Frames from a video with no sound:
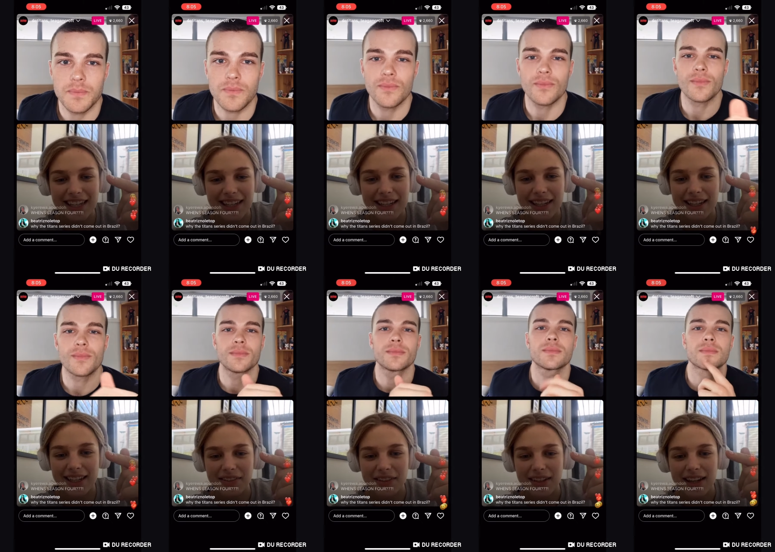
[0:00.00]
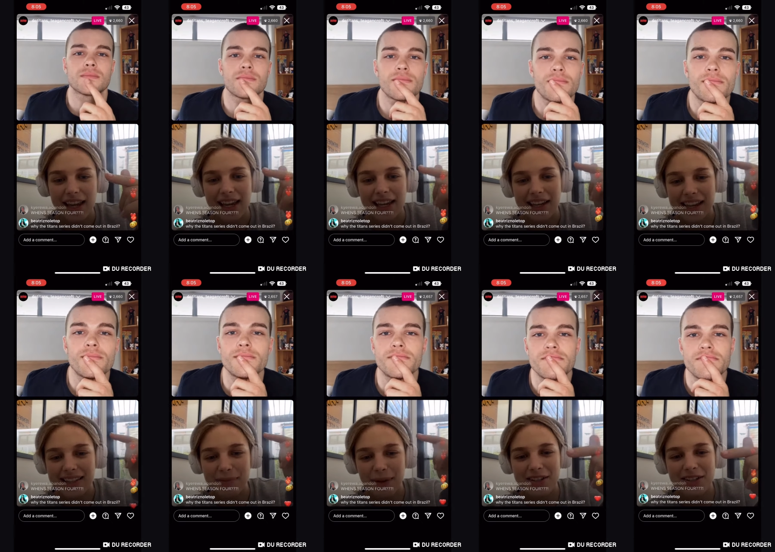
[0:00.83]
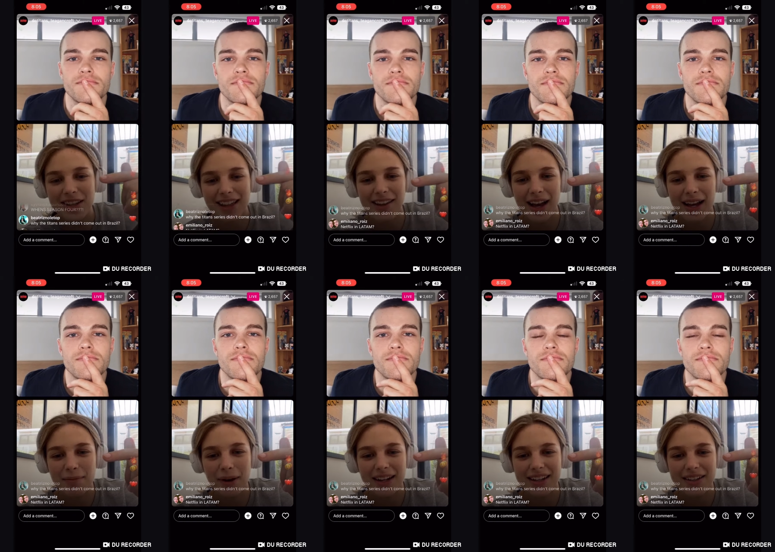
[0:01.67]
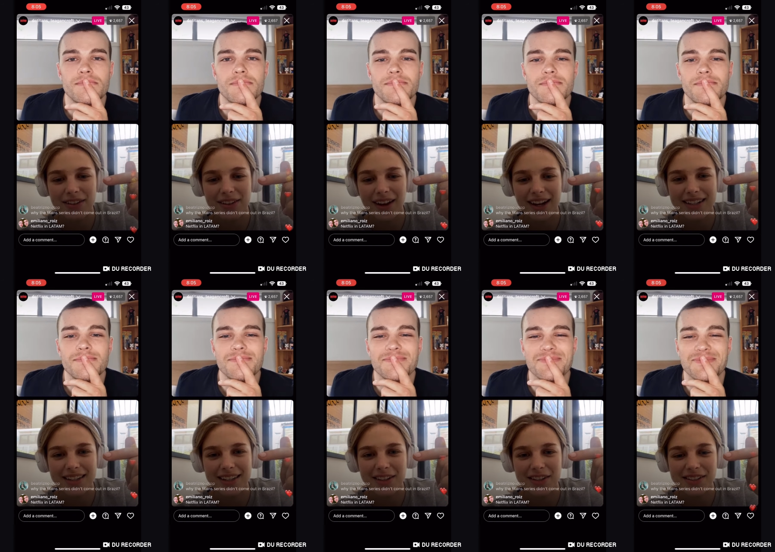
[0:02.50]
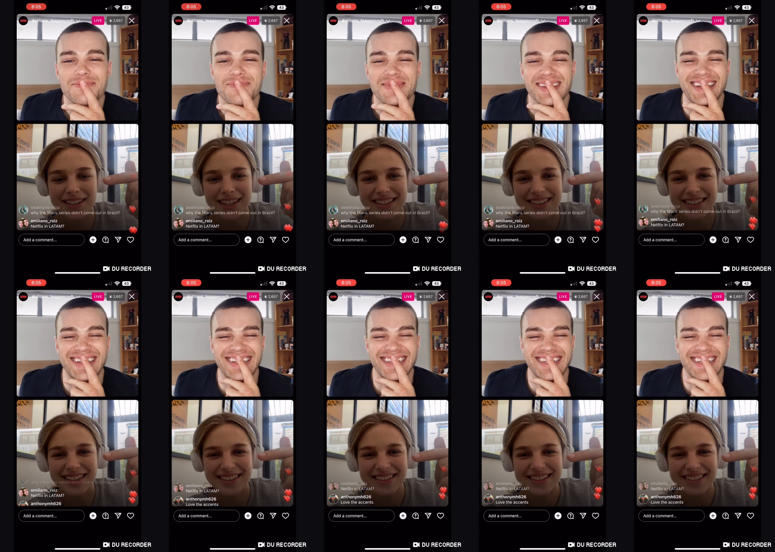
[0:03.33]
Speaker 1: thinking? Smash that like button if you liked the new season.